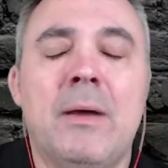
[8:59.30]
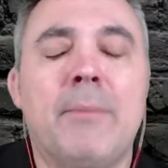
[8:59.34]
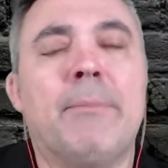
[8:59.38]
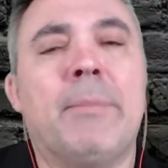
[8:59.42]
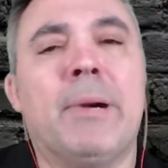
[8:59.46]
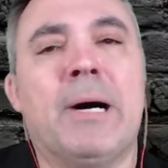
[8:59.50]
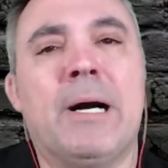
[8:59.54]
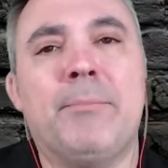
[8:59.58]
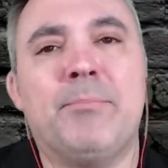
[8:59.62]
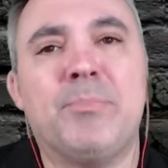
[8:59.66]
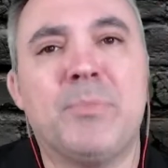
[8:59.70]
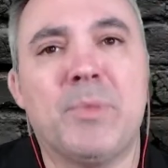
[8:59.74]

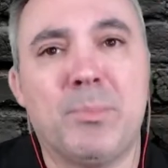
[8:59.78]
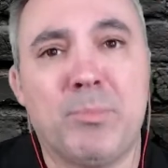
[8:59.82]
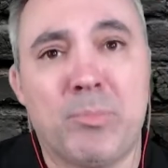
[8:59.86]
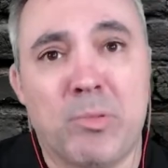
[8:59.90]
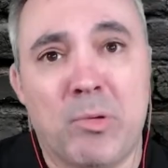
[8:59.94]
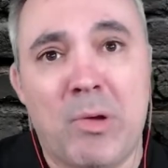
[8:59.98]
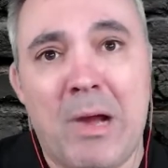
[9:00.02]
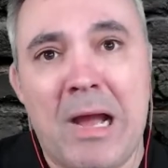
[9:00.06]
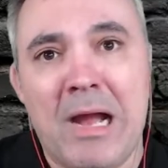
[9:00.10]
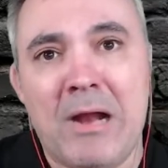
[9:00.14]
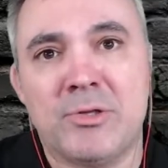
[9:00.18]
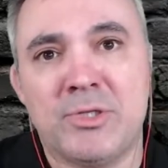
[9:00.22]
But
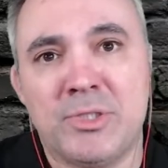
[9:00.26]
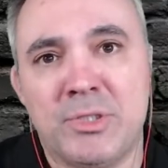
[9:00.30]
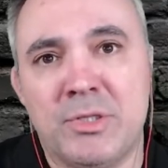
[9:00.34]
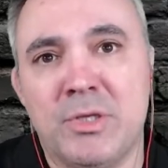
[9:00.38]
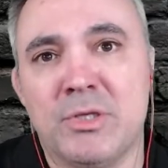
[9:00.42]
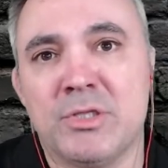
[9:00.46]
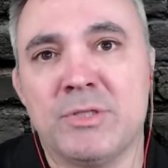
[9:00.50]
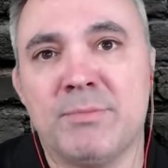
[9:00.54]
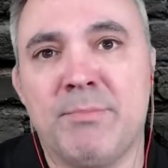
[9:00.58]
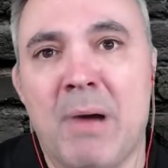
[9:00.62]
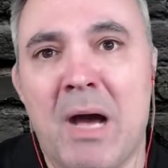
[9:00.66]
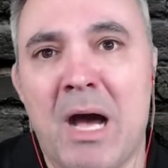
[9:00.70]
prior to
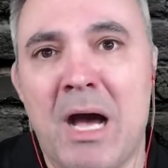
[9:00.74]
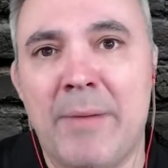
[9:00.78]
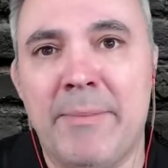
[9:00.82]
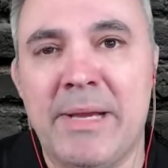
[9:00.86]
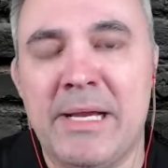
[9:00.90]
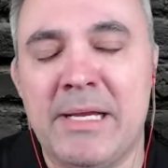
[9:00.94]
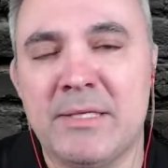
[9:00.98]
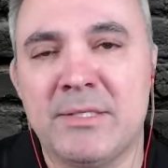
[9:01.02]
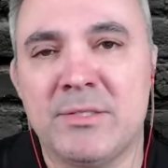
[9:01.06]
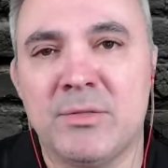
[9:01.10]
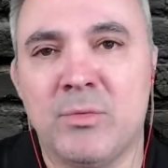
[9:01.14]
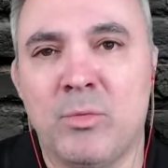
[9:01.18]
those
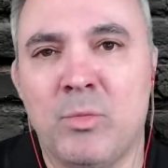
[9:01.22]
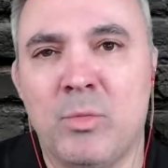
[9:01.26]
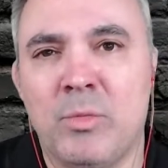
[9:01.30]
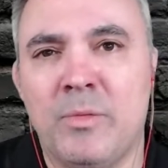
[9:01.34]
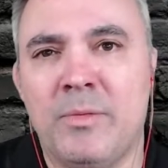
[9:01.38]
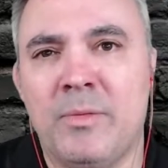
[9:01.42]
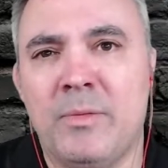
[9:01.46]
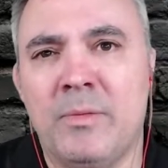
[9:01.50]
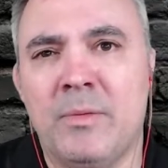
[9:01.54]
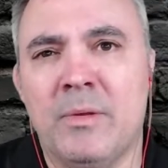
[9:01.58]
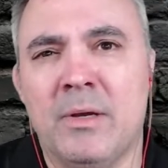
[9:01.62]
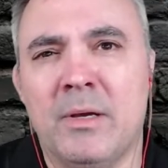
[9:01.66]
bombings,
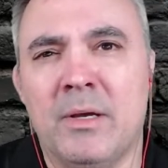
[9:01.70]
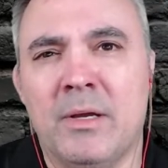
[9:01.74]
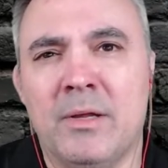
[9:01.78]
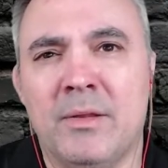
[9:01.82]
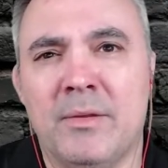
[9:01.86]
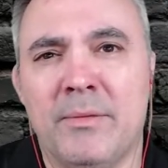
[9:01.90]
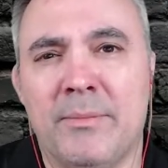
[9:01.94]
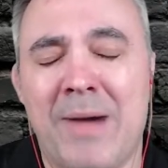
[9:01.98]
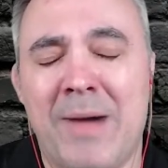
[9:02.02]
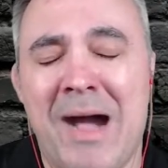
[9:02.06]
the